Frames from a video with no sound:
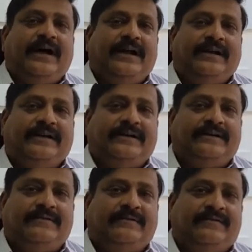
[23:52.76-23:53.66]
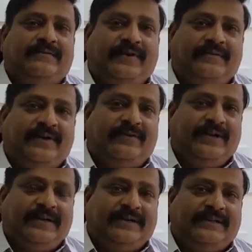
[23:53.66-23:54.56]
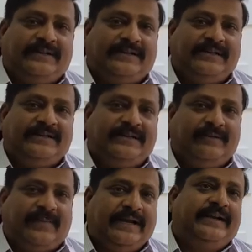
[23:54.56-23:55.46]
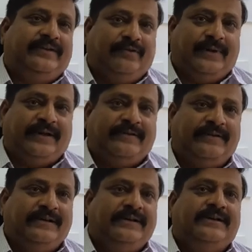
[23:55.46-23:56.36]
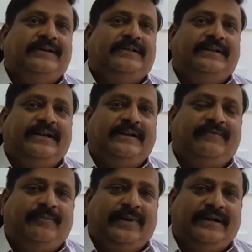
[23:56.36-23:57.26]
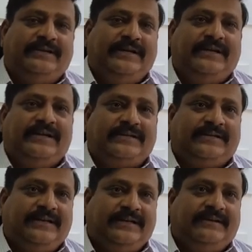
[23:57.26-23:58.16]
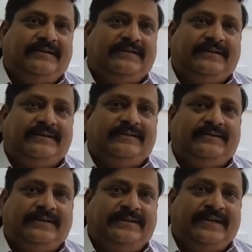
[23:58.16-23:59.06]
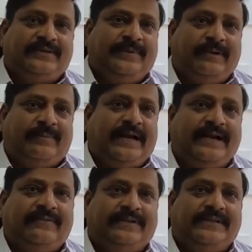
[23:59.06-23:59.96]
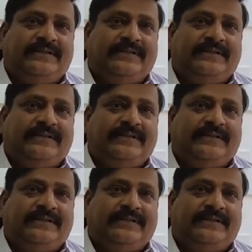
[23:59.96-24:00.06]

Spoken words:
And we were doing research in the mining domain. There we met Jindal Steel, the JSPL plant, which